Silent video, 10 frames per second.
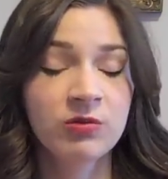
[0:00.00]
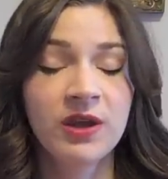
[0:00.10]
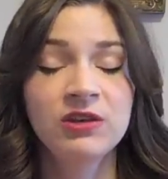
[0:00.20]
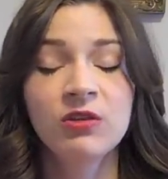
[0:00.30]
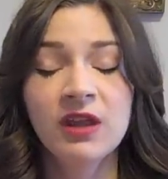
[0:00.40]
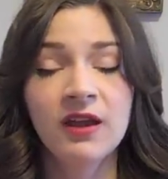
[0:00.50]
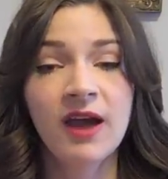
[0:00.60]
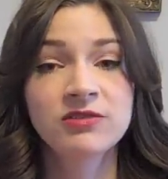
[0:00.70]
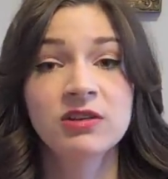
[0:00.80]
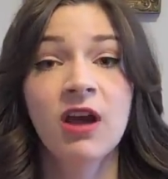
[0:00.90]
So I knew that I'd
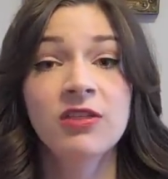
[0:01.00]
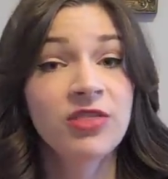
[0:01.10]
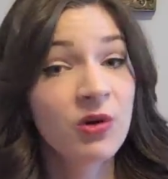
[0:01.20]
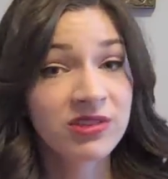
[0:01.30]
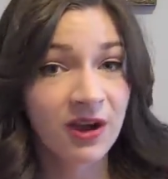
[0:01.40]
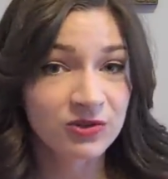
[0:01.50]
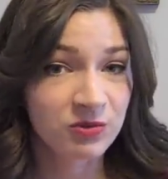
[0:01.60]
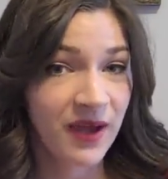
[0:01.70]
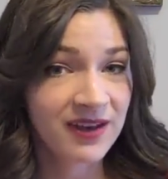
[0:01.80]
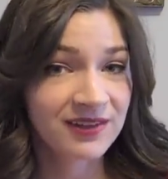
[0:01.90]
have to cut those out
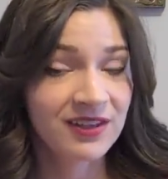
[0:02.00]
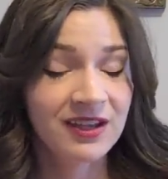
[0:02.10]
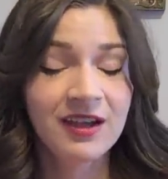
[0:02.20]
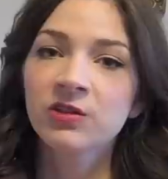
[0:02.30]
dramatically.